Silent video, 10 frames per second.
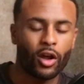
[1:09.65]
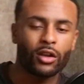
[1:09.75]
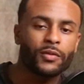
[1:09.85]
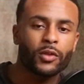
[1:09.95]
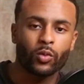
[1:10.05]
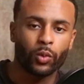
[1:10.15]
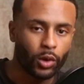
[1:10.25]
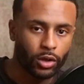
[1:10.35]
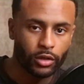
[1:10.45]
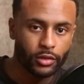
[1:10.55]
all of the
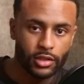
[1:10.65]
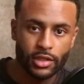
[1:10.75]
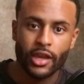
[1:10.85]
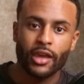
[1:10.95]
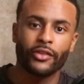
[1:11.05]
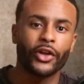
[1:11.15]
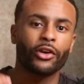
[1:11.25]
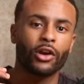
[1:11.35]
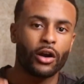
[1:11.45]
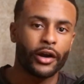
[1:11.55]
words that
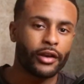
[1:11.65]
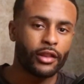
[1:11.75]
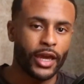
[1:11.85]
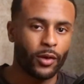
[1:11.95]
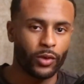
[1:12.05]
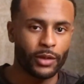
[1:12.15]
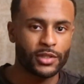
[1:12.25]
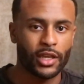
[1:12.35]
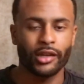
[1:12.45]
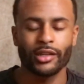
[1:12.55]
are on that
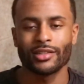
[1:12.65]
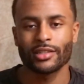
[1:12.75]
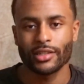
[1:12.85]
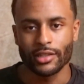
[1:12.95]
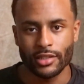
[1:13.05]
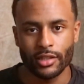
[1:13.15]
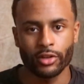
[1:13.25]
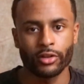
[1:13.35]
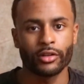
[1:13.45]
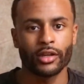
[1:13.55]
website is
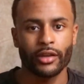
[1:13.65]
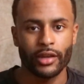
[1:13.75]
considered